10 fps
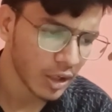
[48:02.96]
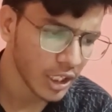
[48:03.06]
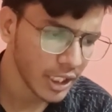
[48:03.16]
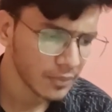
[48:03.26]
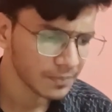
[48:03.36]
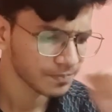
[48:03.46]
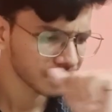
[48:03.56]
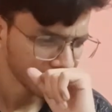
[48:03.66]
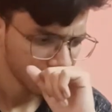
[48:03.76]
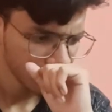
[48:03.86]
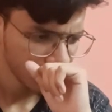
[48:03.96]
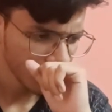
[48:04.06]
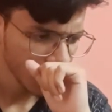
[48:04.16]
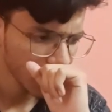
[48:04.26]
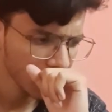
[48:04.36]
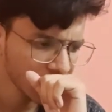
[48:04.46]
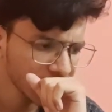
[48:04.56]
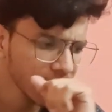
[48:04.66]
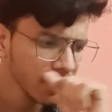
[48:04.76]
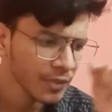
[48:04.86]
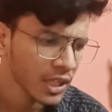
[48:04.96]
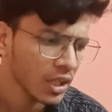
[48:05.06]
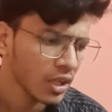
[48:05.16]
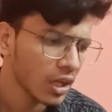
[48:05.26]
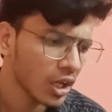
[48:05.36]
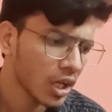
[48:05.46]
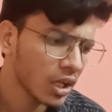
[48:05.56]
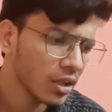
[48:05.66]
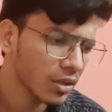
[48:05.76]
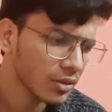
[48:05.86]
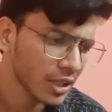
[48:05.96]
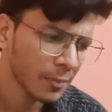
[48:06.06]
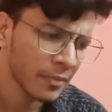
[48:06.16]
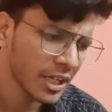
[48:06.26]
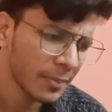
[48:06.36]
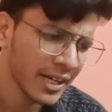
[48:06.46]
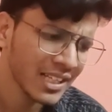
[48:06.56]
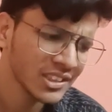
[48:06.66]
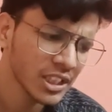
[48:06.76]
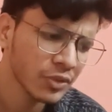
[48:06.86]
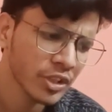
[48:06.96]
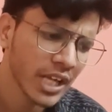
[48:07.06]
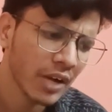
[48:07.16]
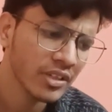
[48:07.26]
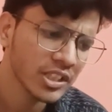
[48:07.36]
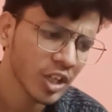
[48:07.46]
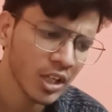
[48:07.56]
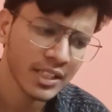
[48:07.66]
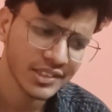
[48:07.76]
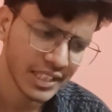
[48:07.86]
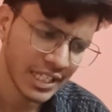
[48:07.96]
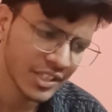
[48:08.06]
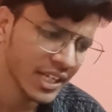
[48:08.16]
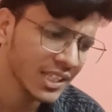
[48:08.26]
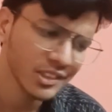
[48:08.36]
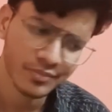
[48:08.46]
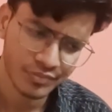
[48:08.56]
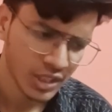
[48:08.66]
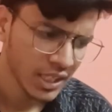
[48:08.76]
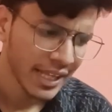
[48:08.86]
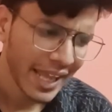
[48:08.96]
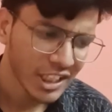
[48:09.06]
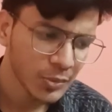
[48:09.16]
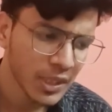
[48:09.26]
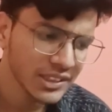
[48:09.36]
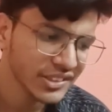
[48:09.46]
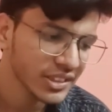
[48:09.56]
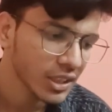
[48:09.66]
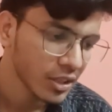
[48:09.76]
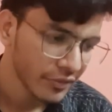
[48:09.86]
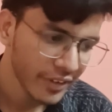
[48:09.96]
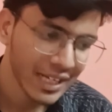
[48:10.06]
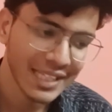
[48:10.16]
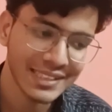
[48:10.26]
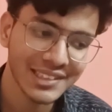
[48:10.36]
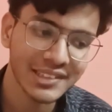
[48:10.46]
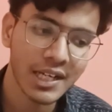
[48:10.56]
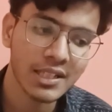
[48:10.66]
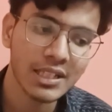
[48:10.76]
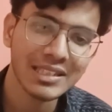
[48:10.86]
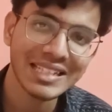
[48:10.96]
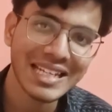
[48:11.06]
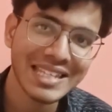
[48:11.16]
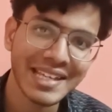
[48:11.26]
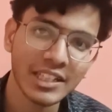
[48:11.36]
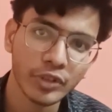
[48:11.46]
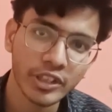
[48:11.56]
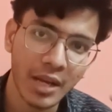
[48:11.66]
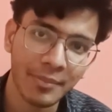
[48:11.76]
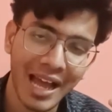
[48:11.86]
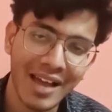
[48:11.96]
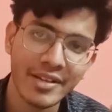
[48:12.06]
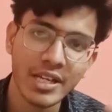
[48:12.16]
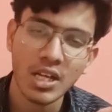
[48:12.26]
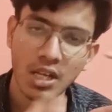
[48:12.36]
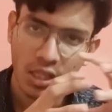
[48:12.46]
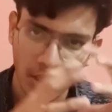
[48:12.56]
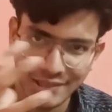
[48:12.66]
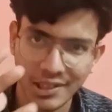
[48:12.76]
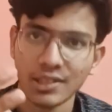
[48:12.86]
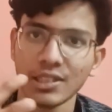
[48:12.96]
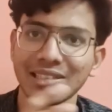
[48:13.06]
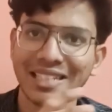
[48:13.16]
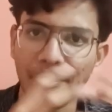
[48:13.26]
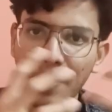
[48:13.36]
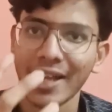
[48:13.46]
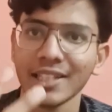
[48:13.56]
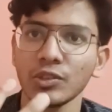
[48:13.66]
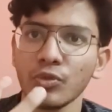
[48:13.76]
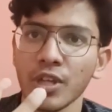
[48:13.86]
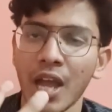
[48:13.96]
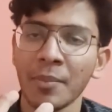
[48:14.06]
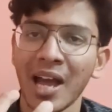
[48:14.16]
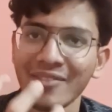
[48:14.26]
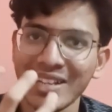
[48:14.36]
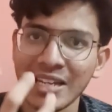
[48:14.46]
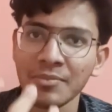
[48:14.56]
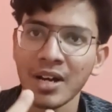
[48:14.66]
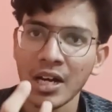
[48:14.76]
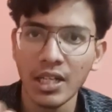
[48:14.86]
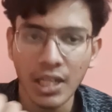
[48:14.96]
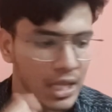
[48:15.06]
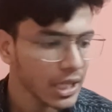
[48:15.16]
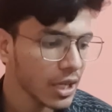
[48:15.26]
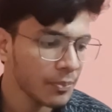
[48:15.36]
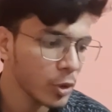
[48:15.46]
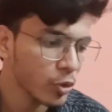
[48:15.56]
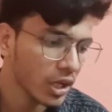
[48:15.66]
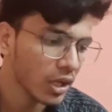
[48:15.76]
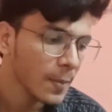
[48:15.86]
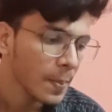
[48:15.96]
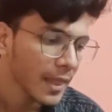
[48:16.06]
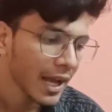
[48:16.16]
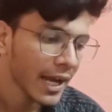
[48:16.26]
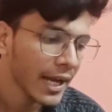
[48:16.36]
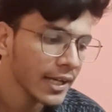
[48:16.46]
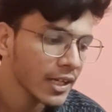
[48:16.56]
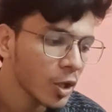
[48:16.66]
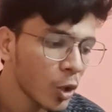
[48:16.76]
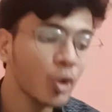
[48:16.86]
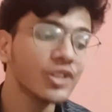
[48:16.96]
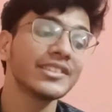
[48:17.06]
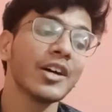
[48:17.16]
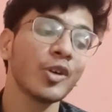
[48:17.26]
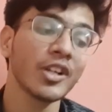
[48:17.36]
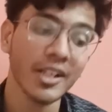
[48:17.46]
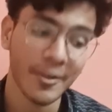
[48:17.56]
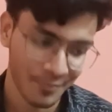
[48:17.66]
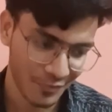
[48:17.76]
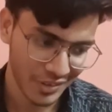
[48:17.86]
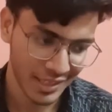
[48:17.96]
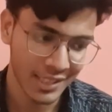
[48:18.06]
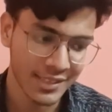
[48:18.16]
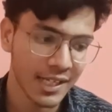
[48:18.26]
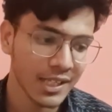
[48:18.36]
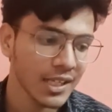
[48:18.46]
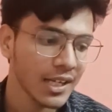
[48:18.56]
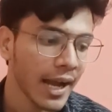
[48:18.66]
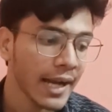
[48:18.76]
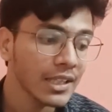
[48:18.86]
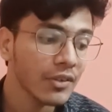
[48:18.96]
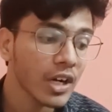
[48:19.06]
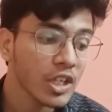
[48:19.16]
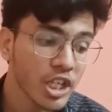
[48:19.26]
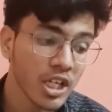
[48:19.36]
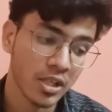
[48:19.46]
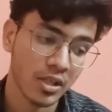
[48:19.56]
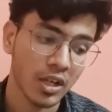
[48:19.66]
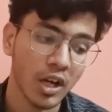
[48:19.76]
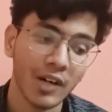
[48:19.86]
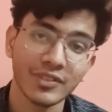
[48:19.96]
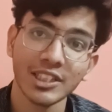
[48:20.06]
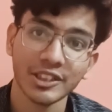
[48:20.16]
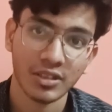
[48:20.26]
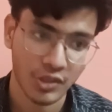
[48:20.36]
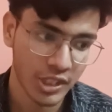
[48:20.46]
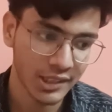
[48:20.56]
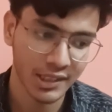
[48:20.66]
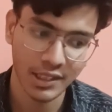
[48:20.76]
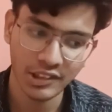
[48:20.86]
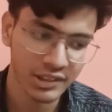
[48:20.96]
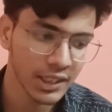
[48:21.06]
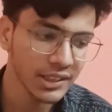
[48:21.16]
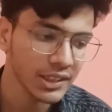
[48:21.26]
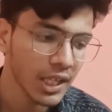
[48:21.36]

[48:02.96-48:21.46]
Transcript: on it. You will see the dependencies which I have installed is EJS, Express, Figlet. These are the three things which I am having. These are the three packages which I am having in my computer. And who is the owner? Daja. And the version of this JSON is this.